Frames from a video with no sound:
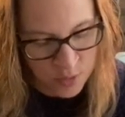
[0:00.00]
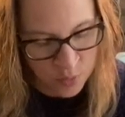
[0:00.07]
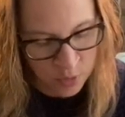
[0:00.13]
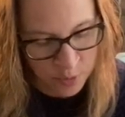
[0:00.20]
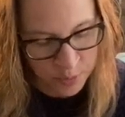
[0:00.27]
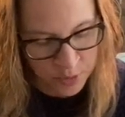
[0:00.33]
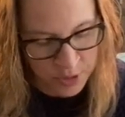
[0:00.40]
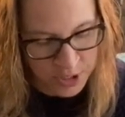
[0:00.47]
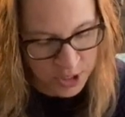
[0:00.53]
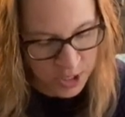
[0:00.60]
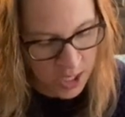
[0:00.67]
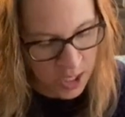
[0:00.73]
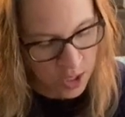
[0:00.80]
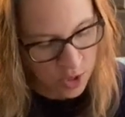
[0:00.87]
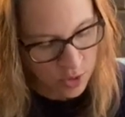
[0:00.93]
will
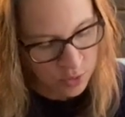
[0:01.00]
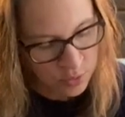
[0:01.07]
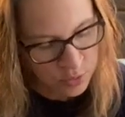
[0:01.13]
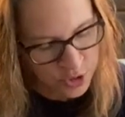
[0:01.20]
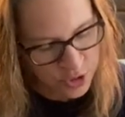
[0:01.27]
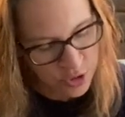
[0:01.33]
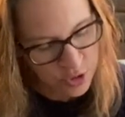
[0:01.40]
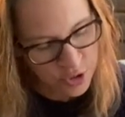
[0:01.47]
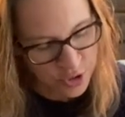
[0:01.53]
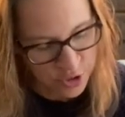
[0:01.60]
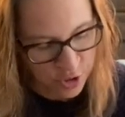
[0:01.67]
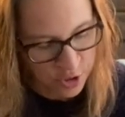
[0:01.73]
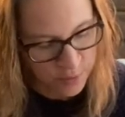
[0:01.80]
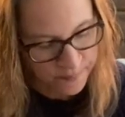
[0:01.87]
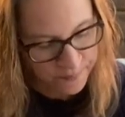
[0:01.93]
appreciate you.
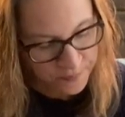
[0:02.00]
Sure.